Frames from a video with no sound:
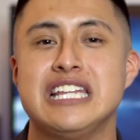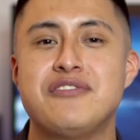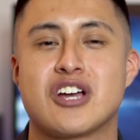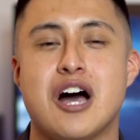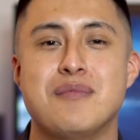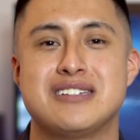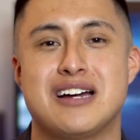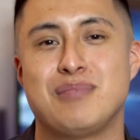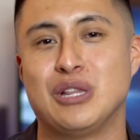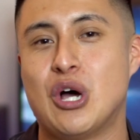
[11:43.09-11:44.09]
leave a comment
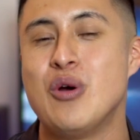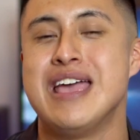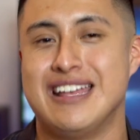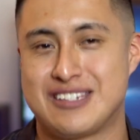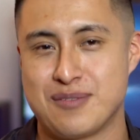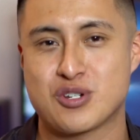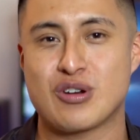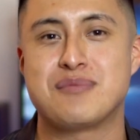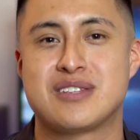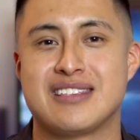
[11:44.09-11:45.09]
down below, and
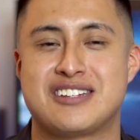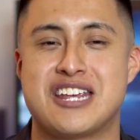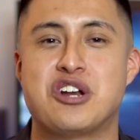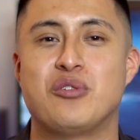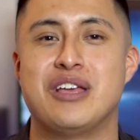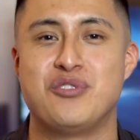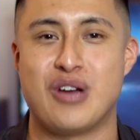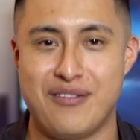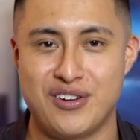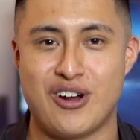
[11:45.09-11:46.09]
subscribe to the channel if you
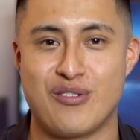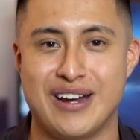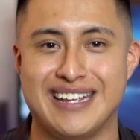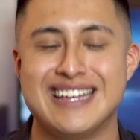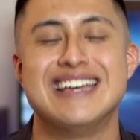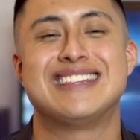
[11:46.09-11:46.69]
haven't already.